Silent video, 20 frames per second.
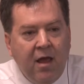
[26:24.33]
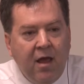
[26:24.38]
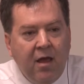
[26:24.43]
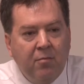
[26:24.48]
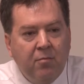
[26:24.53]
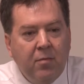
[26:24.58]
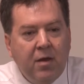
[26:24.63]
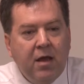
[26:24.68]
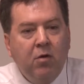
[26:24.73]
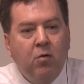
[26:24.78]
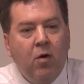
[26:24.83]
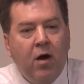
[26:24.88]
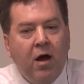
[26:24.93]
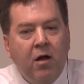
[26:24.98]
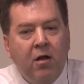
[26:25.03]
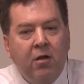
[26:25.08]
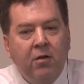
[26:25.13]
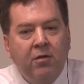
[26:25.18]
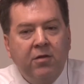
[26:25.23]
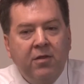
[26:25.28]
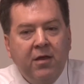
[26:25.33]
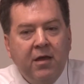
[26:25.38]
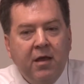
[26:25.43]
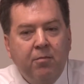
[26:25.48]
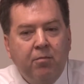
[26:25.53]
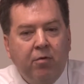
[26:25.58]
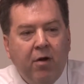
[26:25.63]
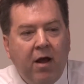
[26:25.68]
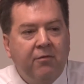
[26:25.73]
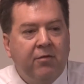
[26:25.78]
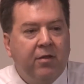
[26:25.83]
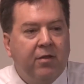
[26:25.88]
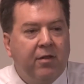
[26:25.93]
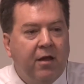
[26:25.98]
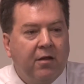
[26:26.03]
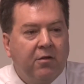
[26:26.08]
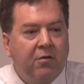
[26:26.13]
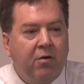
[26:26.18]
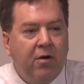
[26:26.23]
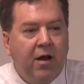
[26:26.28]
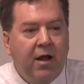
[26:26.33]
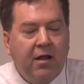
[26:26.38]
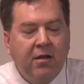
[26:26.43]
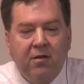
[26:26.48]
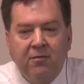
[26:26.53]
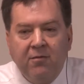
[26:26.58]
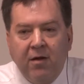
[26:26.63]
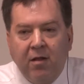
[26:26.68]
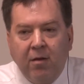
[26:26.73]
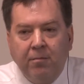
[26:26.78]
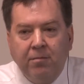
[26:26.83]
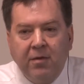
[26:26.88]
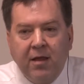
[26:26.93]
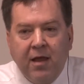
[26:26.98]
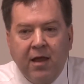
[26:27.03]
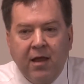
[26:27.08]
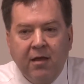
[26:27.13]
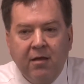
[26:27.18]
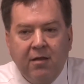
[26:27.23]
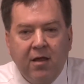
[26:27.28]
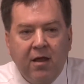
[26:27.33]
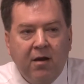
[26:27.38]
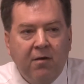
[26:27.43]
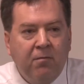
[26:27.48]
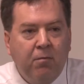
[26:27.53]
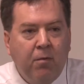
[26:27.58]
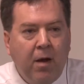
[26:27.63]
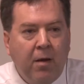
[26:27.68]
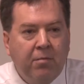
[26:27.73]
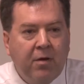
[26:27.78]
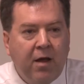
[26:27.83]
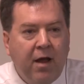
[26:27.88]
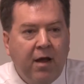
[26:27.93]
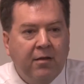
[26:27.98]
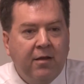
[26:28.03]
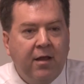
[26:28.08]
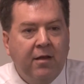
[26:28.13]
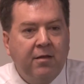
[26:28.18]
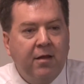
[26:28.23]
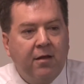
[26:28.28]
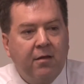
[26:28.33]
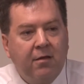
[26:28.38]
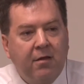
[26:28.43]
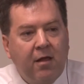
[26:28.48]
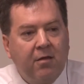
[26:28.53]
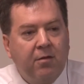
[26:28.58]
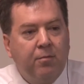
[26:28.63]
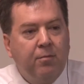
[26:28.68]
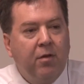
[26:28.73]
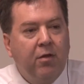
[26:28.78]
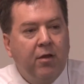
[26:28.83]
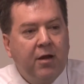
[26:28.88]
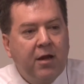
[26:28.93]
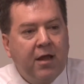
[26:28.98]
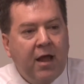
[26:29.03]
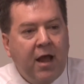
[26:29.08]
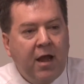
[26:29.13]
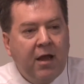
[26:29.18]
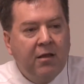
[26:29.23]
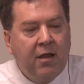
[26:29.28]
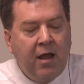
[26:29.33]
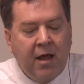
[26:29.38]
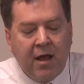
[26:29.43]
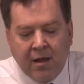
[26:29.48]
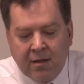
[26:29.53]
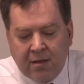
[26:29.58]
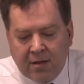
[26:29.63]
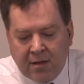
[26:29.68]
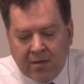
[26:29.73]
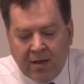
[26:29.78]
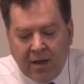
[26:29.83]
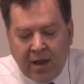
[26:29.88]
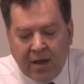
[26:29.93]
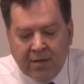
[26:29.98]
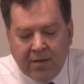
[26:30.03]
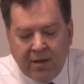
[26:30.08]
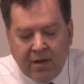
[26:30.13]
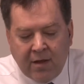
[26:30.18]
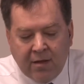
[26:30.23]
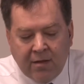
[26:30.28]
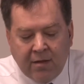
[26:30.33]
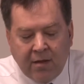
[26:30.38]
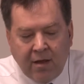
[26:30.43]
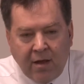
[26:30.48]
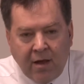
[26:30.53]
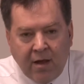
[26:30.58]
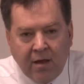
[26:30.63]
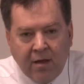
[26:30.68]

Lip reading: Meanwhile, the private sector had developed a set of web content accessibility guidelines, and these